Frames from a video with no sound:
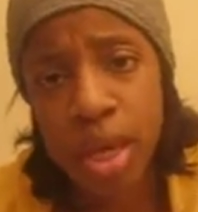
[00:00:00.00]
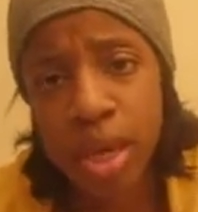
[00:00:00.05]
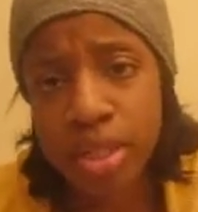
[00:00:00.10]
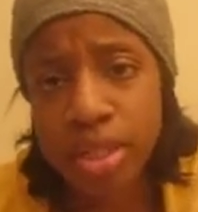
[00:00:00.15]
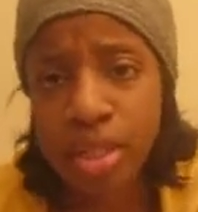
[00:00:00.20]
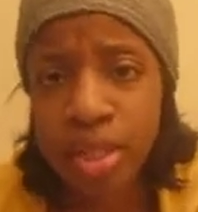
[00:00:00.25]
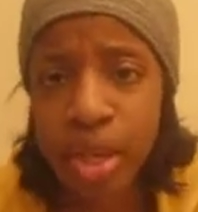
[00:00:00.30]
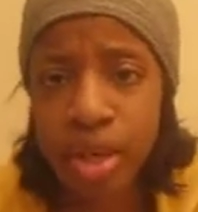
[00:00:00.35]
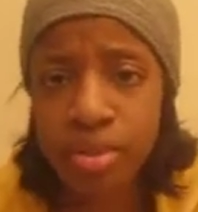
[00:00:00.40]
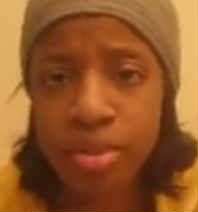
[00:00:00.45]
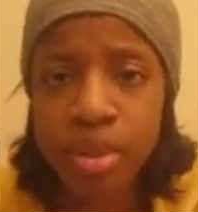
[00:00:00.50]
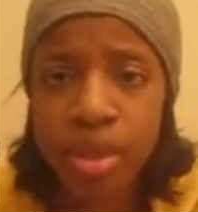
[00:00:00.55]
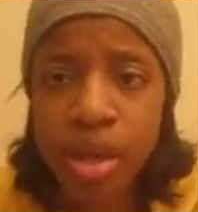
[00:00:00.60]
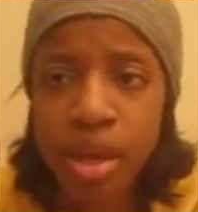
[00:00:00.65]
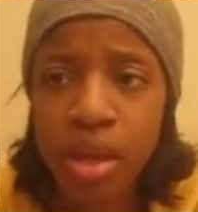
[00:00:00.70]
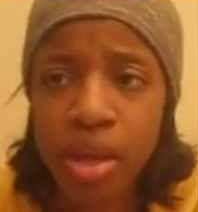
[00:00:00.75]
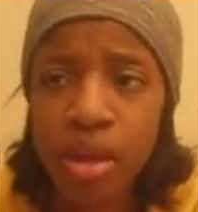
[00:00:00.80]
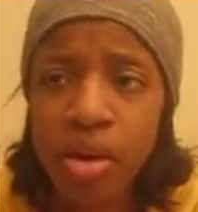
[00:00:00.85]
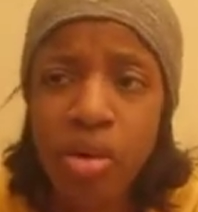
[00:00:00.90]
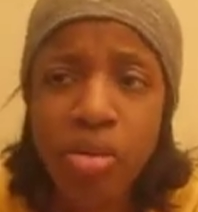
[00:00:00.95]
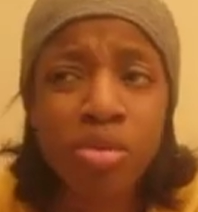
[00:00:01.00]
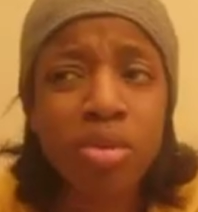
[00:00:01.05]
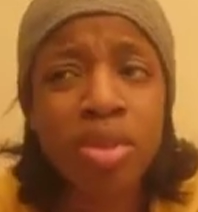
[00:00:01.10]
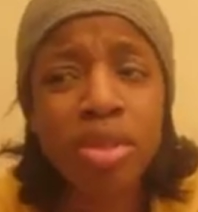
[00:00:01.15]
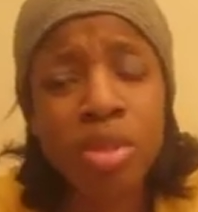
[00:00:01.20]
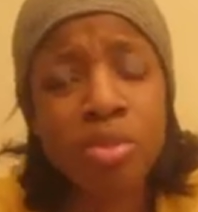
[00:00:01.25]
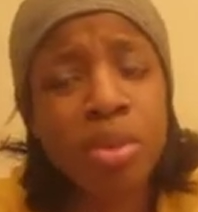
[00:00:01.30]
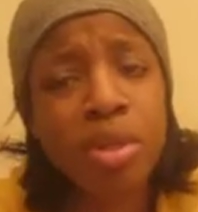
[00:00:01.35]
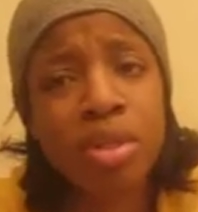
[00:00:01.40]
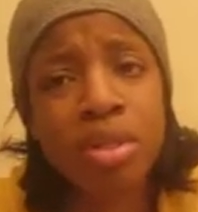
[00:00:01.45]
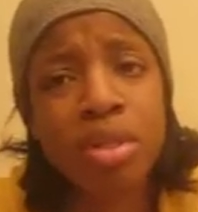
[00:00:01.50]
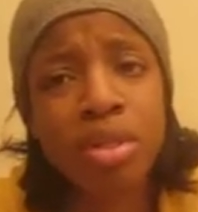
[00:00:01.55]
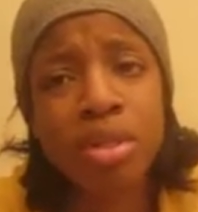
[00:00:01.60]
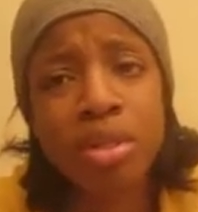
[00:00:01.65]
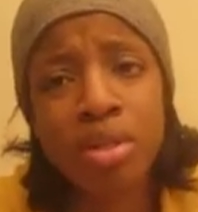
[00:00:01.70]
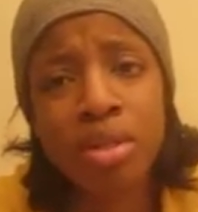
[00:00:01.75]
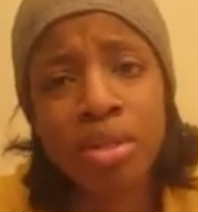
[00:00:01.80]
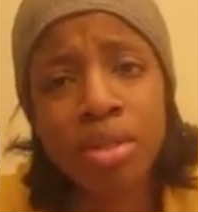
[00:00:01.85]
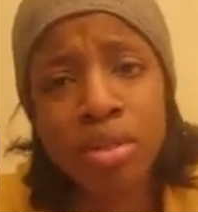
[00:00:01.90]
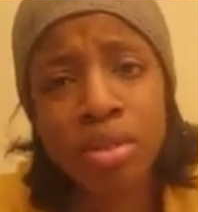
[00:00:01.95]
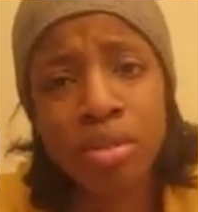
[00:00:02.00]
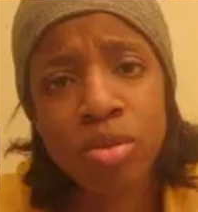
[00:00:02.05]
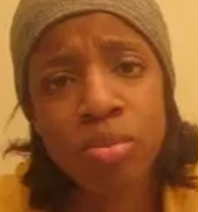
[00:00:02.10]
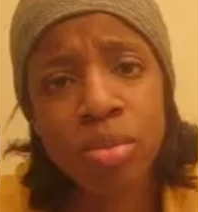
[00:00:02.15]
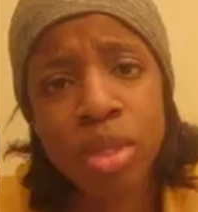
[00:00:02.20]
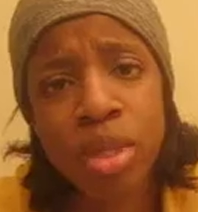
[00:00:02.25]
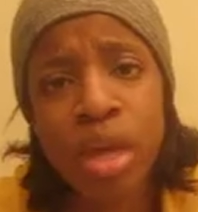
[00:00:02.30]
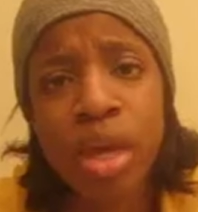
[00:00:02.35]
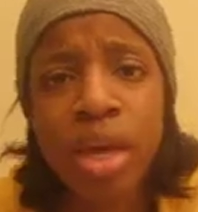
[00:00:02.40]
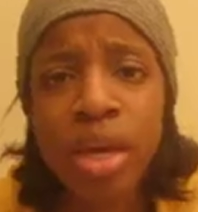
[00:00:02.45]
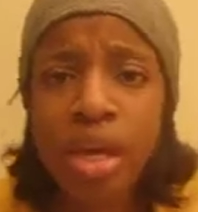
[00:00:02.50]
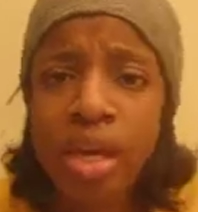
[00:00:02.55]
I stopped saying, oh, this person did this to me.